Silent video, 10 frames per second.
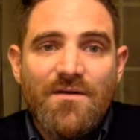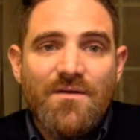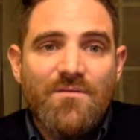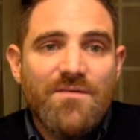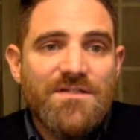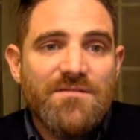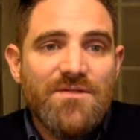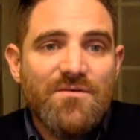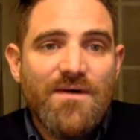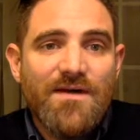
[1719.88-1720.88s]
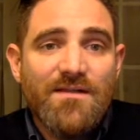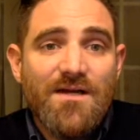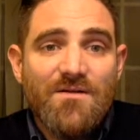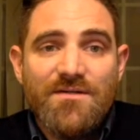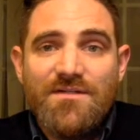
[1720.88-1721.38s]
Wisdom is quite
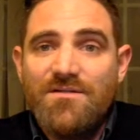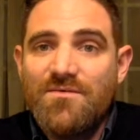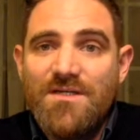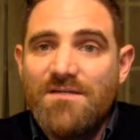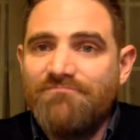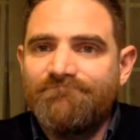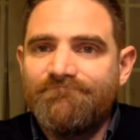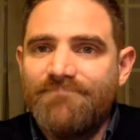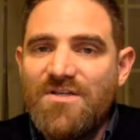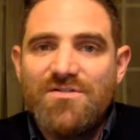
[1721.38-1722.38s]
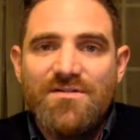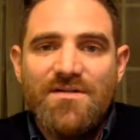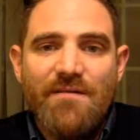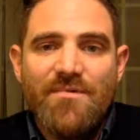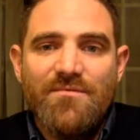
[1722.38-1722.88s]
low. It's 3. He
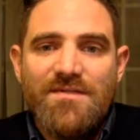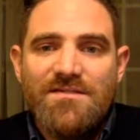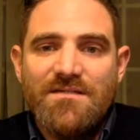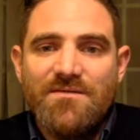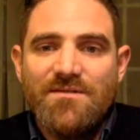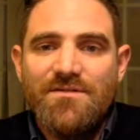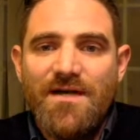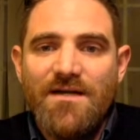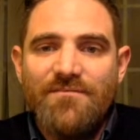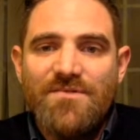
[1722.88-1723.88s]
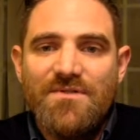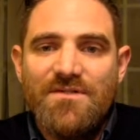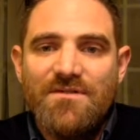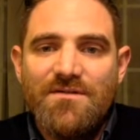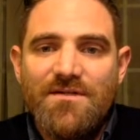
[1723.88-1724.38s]
not be reasoning with the dragon. So
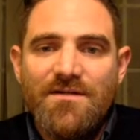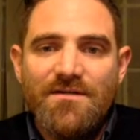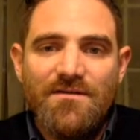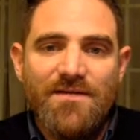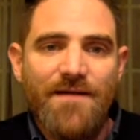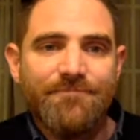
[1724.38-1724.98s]
let's go in here and do that.